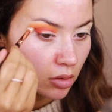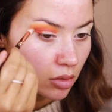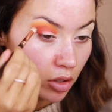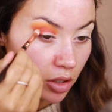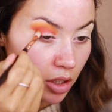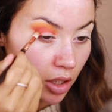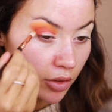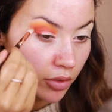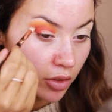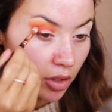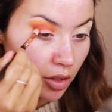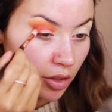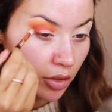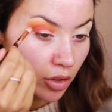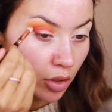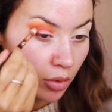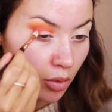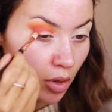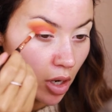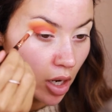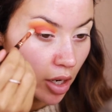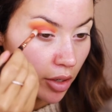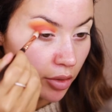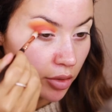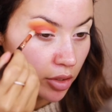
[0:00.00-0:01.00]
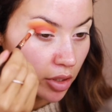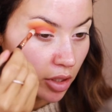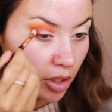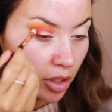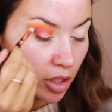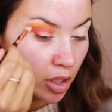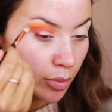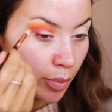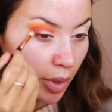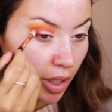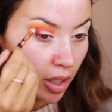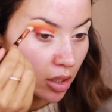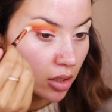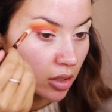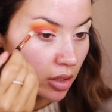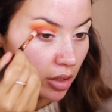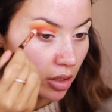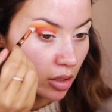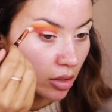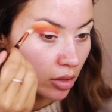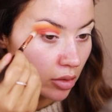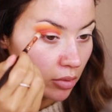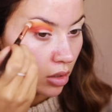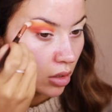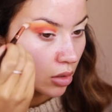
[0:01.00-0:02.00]
Definitely not what I was
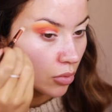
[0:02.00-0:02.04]
expecting.